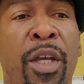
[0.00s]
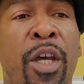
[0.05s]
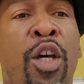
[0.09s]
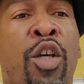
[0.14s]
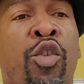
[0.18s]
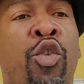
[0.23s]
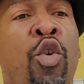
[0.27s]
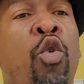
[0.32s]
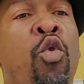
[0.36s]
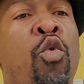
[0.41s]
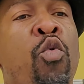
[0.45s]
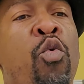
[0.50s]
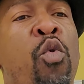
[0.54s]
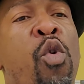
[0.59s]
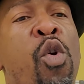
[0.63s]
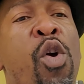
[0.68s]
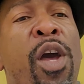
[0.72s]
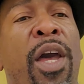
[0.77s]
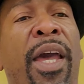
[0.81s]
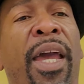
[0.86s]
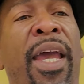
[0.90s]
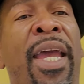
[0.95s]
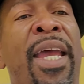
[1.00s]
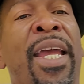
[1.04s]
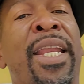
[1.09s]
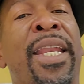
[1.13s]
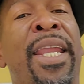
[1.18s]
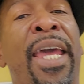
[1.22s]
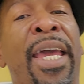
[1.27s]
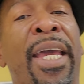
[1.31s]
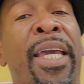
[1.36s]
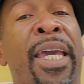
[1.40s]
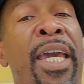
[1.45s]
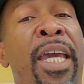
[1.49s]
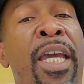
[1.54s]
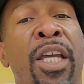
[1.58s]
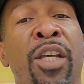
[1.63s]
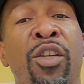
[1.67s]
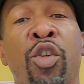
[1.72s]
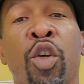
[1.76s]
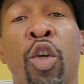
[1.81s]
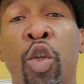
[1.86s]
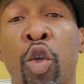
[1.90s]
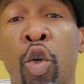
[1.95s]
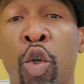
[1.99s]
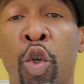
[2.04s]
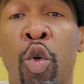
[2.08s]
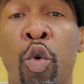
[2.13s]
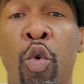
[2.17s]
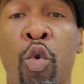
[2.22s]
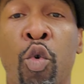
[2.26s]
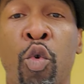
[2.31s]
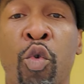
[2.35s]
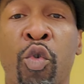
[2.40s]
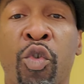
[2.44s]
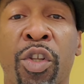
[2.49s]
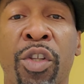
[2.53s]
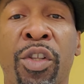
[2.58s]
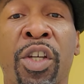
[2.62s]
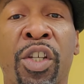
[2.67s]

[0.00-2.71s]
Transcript: So in that case, you use the